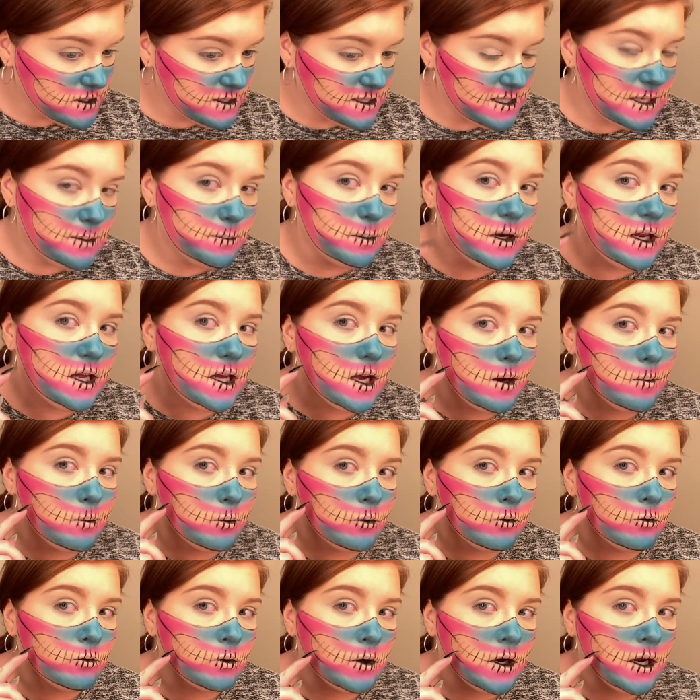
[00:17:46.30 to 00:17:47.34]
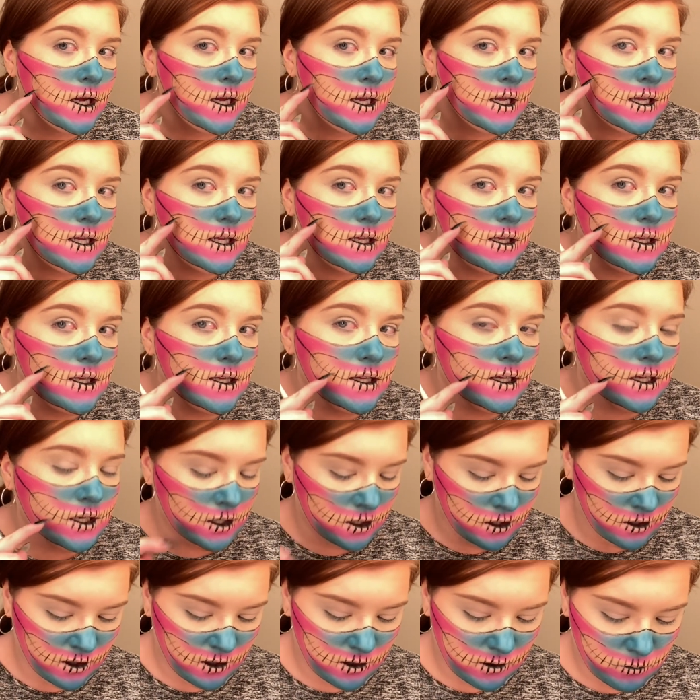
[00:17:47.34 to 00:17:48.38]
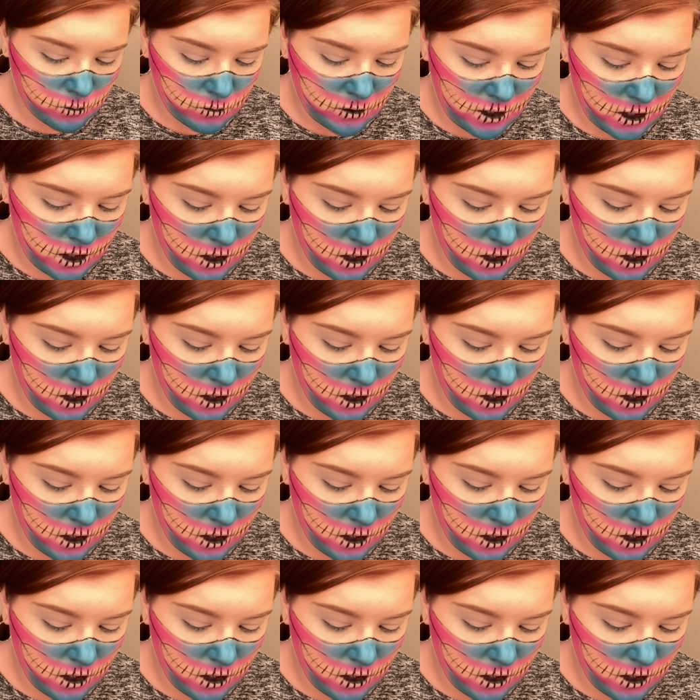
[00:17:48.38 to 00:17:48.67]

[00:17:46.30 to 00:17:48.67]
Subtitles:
deepening up right here where